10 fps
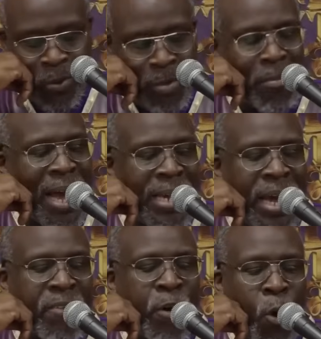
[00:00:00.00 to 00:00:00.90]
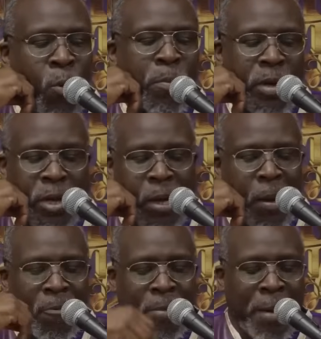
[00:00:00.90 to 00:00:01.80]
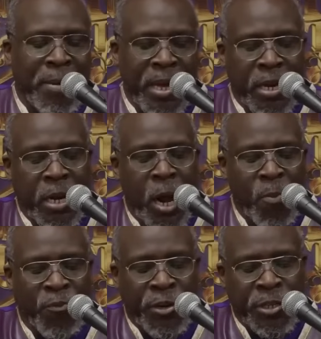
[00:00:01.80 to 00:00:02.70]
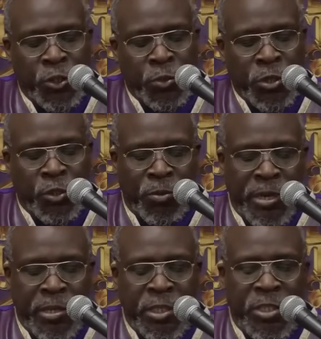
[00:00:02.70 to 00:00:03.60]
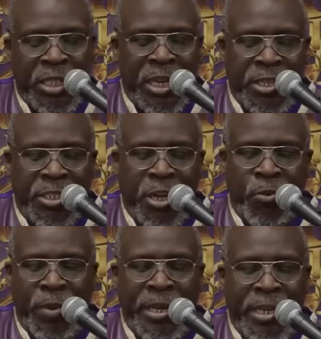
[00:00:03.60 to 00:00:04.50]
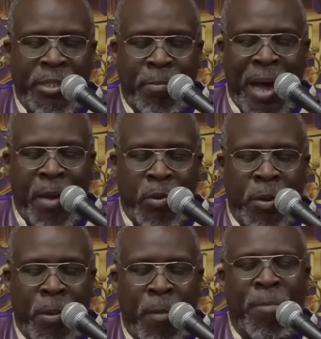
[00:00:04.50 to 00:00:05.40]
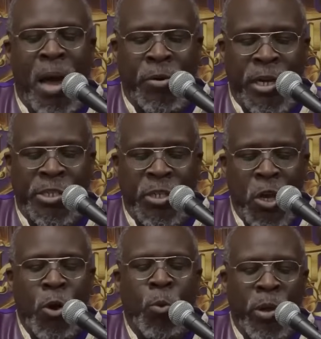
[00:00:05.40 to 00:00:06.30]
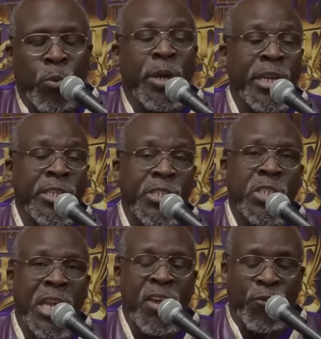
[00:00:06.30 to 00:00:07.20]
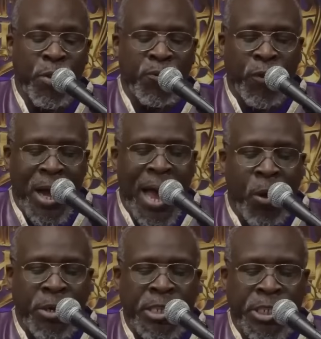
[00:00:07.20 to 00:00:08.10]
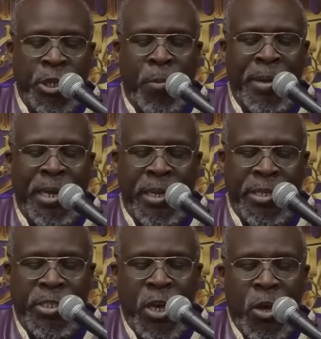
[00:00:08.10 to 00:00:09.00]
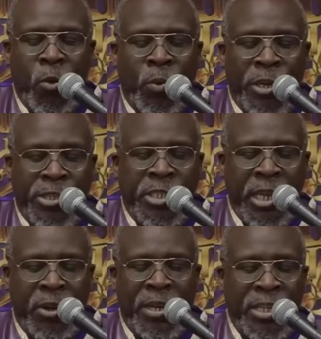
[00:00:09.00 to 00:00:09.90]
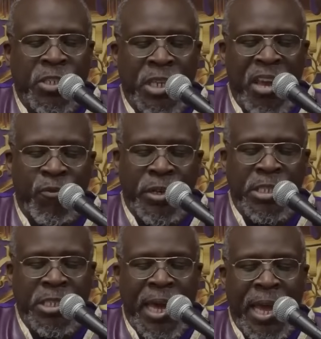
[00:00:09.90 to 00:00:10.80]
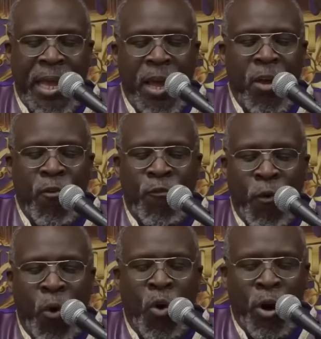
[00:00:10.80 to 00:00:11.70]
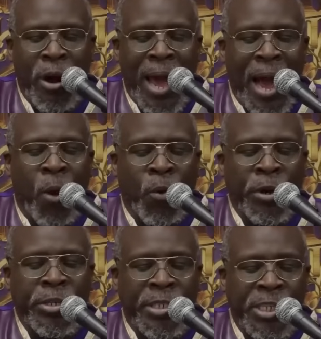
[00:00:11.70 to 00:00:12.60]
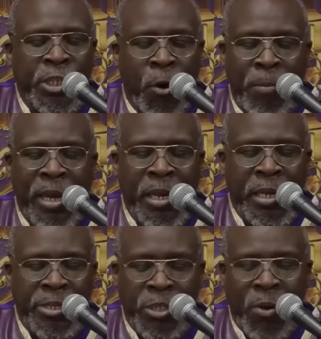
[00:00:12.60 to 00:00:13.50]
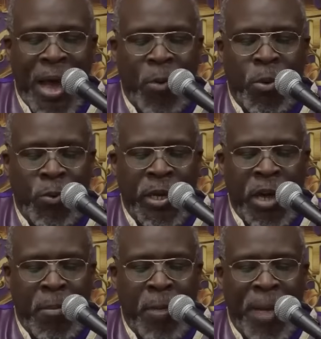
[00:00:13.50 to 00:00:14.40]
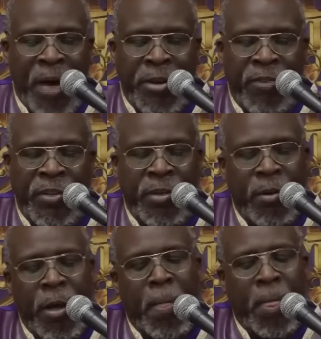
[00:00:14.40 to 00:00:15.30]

We might have hope by being comforted through the things that are written in the Bible about us. We went into slavery for our disobedience. We are still in slavery today for our disobedience. So how would we come up out of it?